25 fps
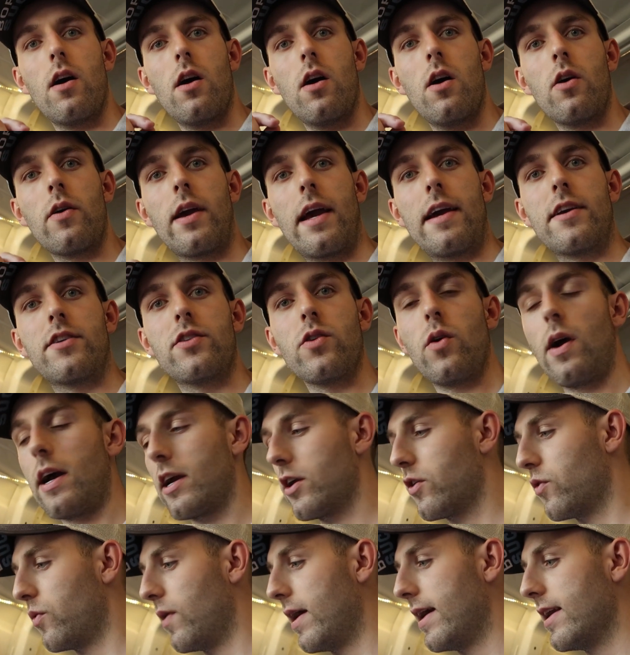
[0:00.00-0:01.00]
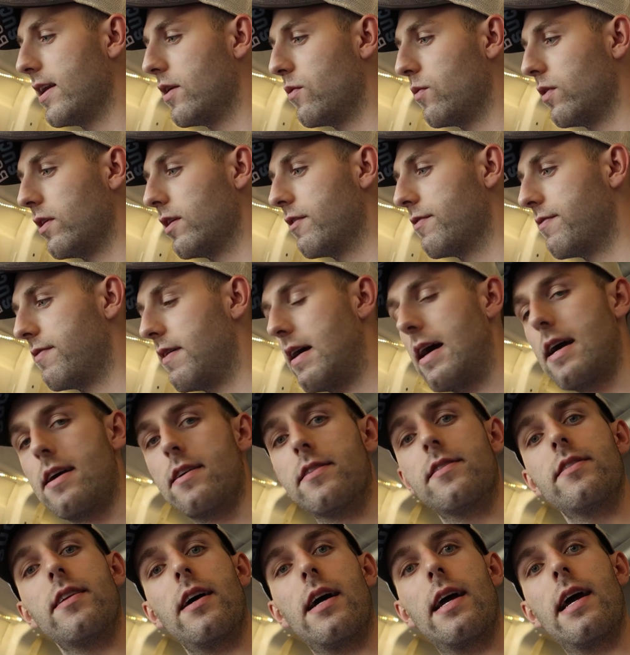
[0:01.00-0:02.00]
Okay, so I created really
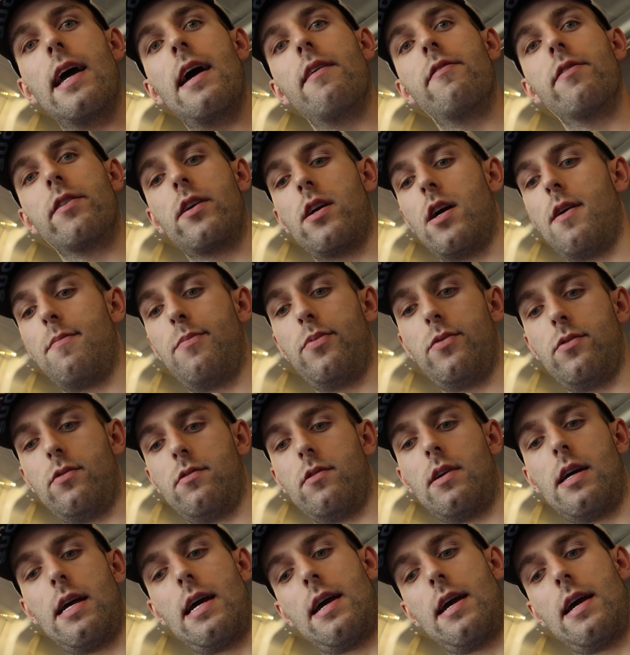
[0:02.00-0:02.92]
fast. I have about